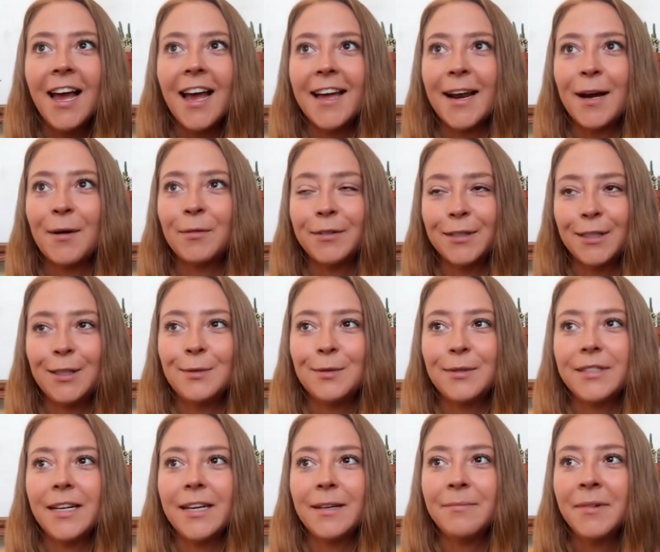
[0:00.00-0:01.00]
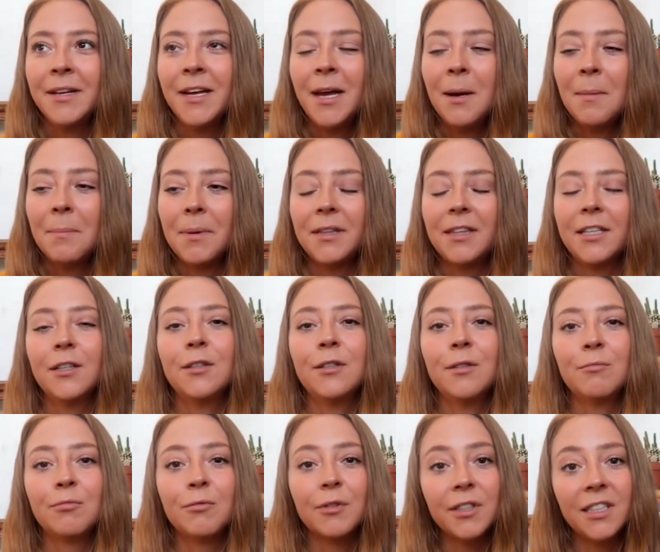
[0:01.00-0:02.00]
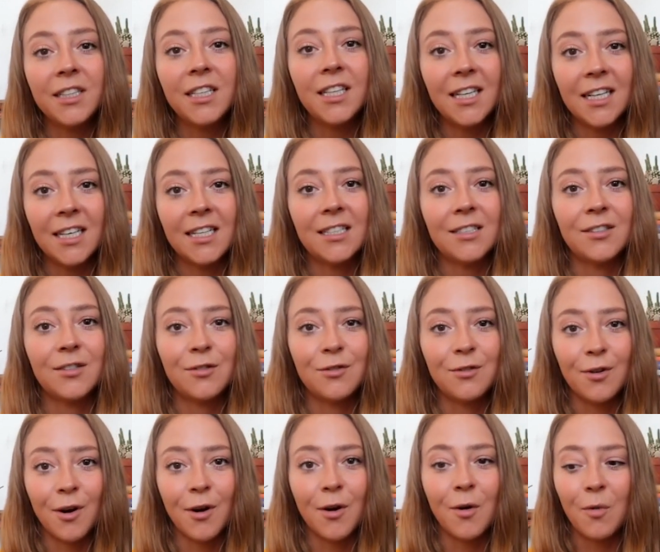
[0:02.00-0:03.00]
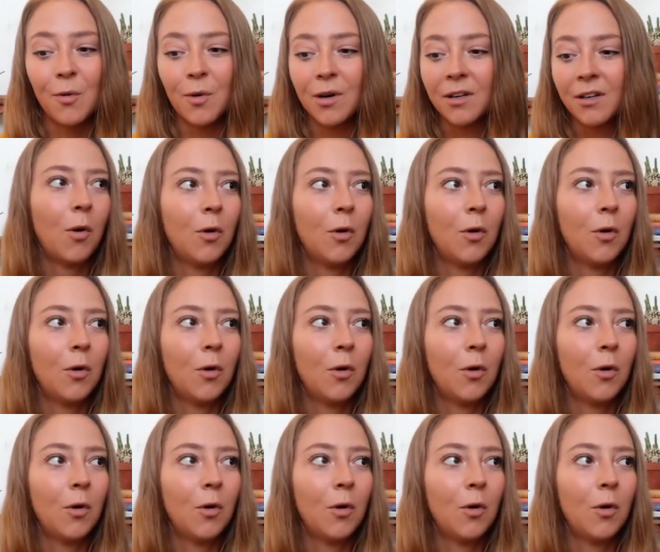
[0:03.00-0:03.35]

and I will use them. But there really is no